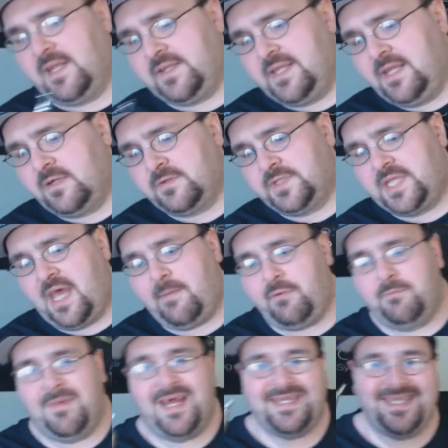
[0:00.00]
got that on
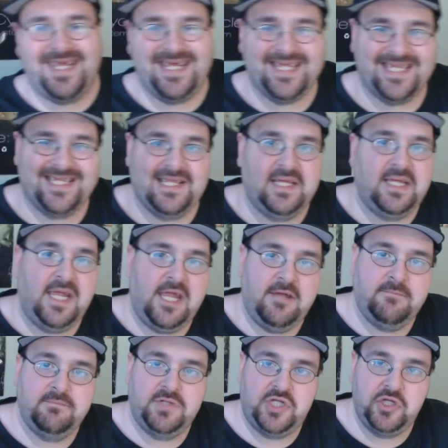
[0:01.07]
top of my Tesla
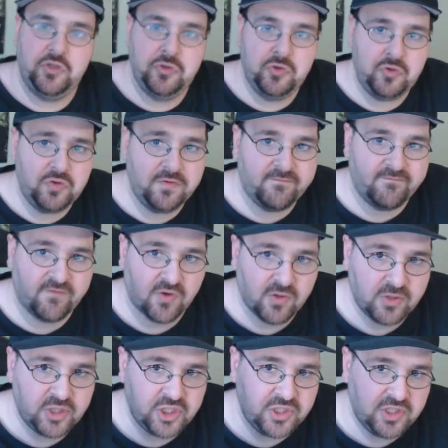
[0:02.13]
M2
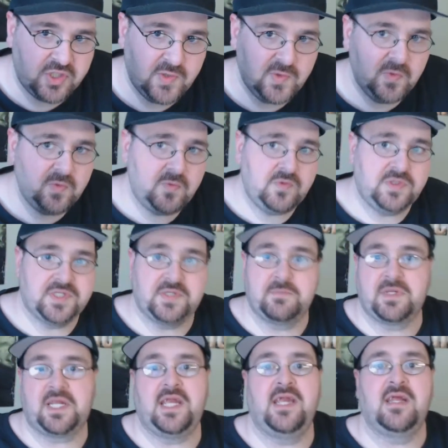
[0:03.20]
version 2. It's
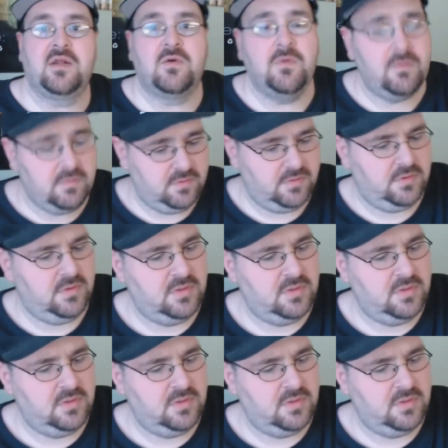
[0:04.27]
a mechanical.